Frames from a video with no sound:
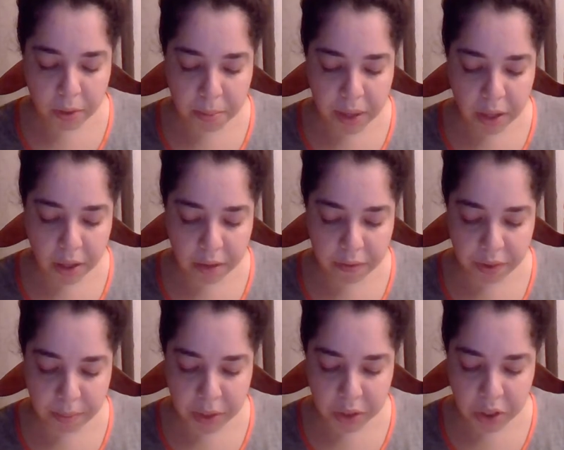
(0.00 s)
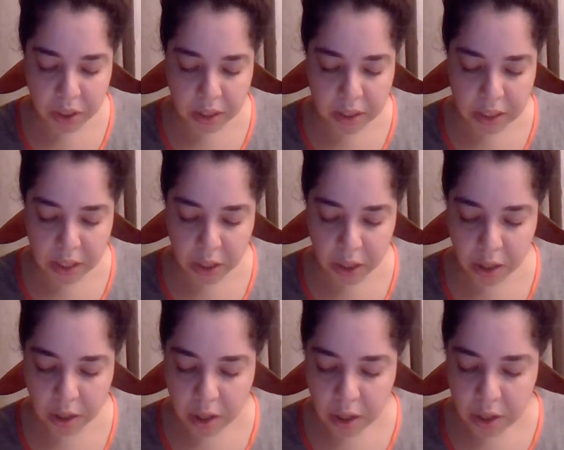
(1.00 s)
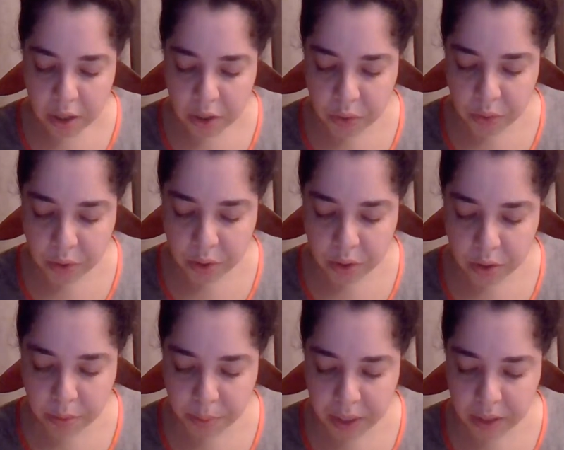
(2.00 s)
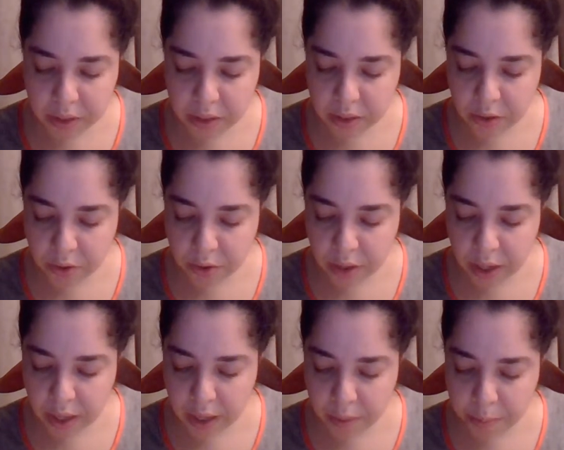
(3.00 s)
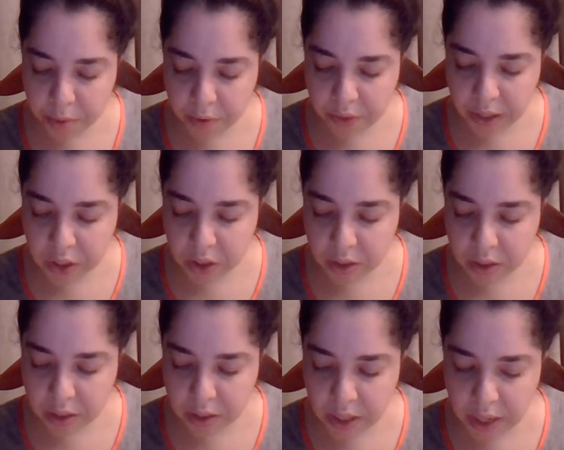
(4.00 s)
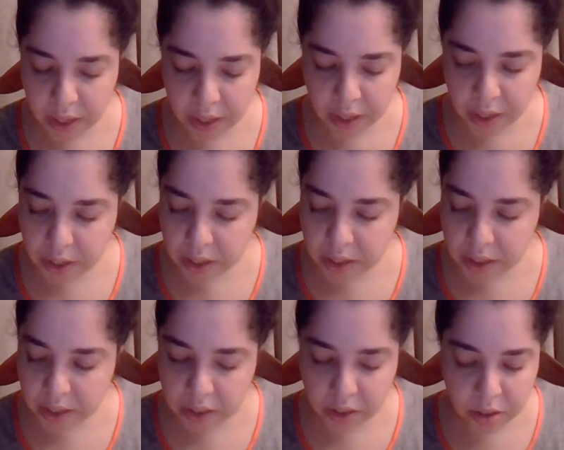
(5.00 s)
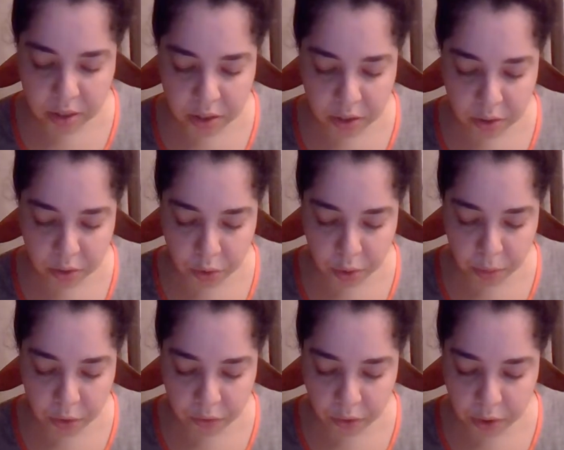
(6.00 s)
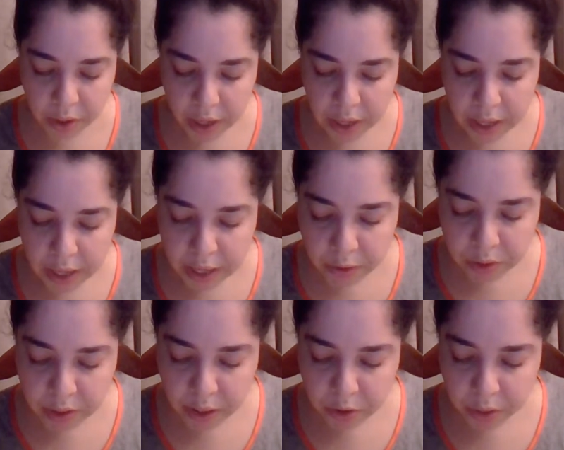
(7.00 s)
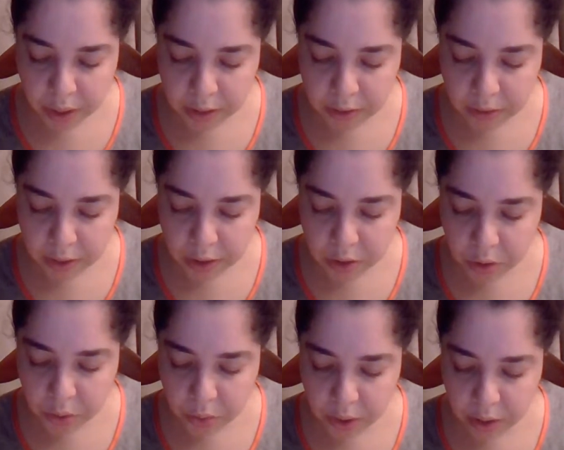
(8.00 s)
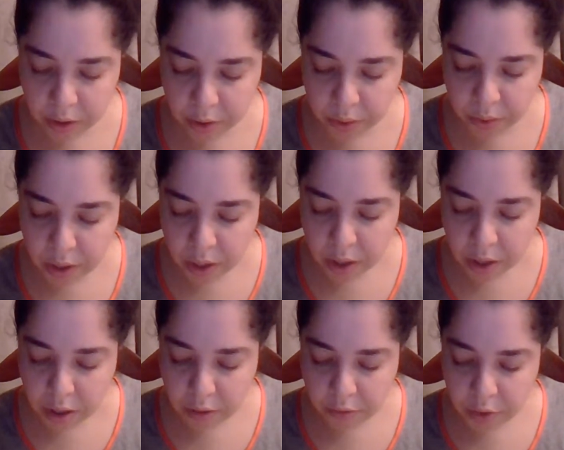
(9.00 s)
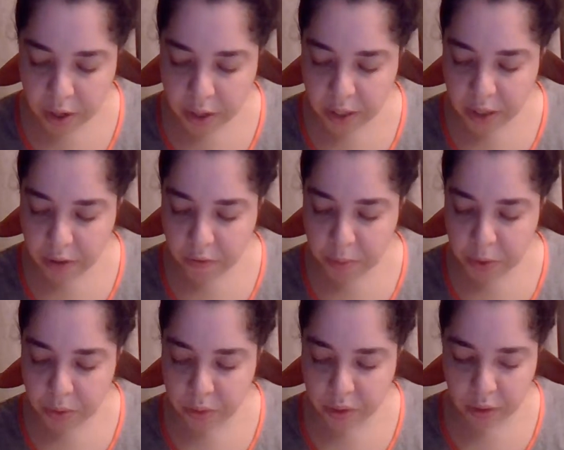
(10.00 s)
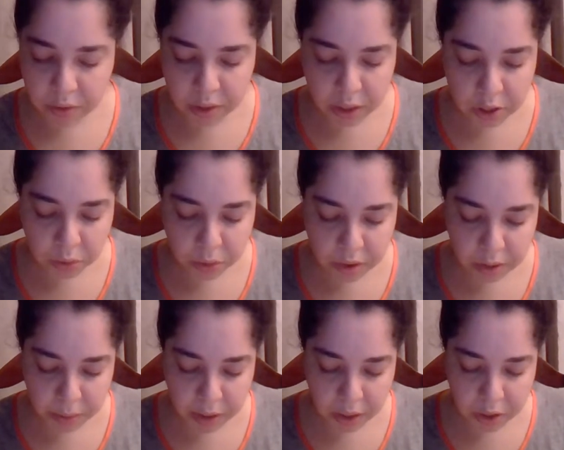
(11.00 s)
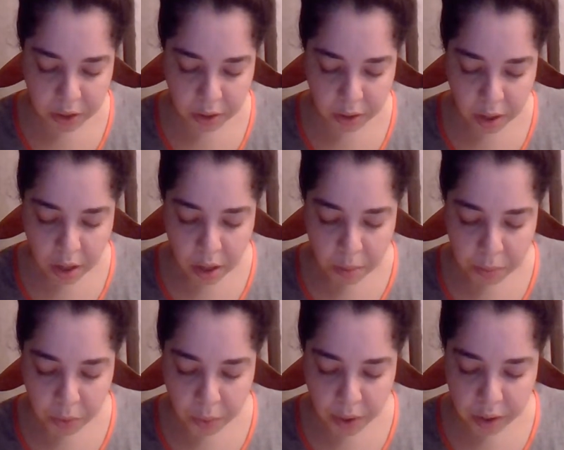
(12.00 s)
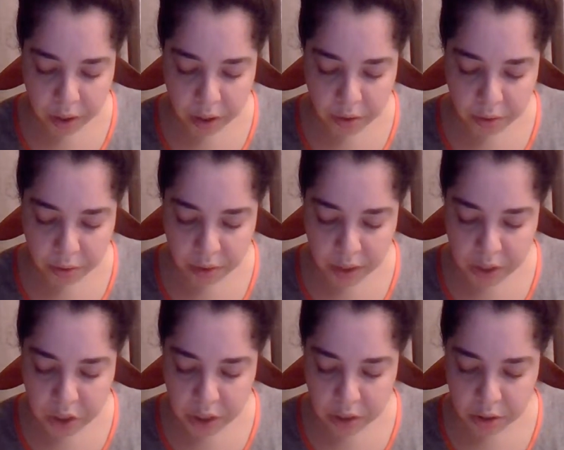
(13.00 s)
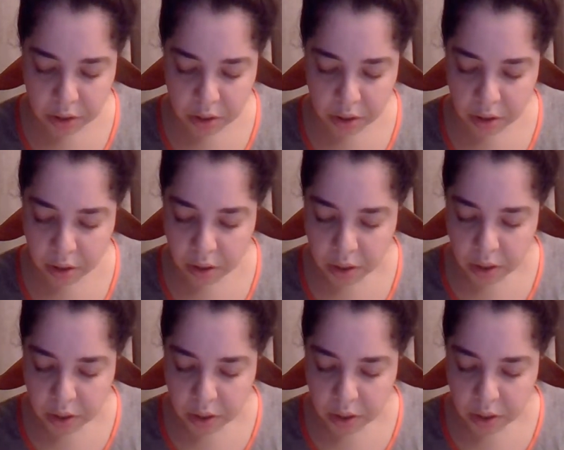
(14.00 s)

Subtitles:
the male and female genitalia used to be considered a perversion. Today, it is considered normal for heterosexual activity to include a variety of modes of sexual stimulation. But when other than genital